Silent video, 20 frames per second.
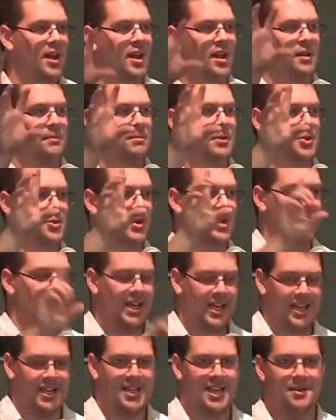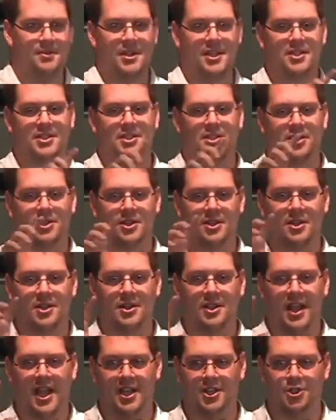between Nicodemus
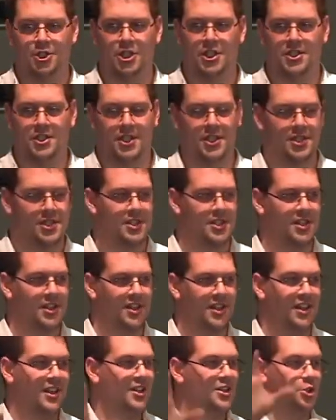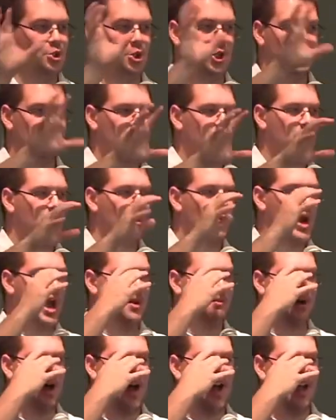and Jesus. Jesus the
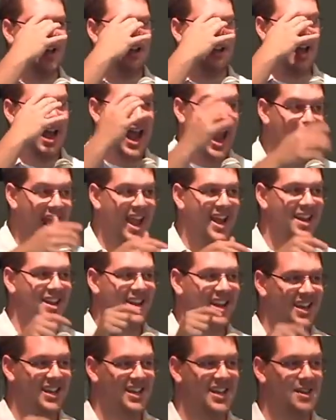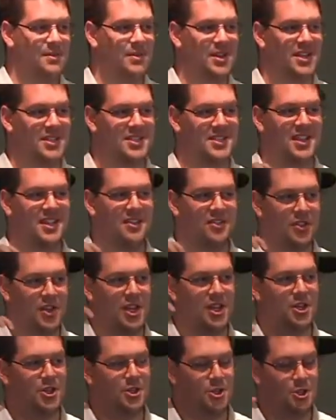rabbi and Nicodemus the
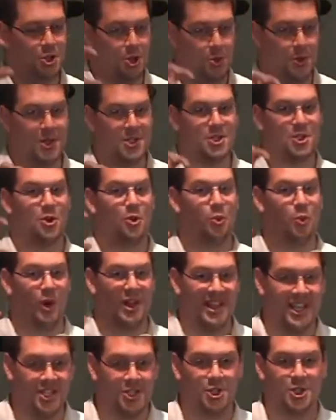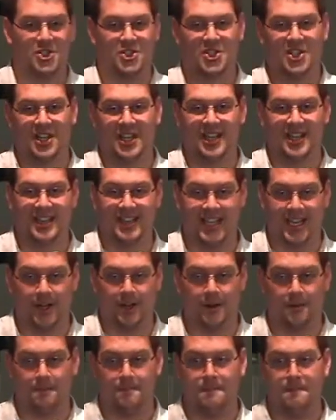Jewish religious leader.
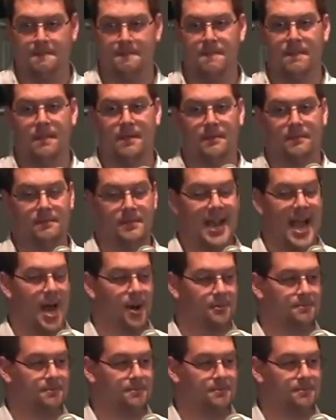Now,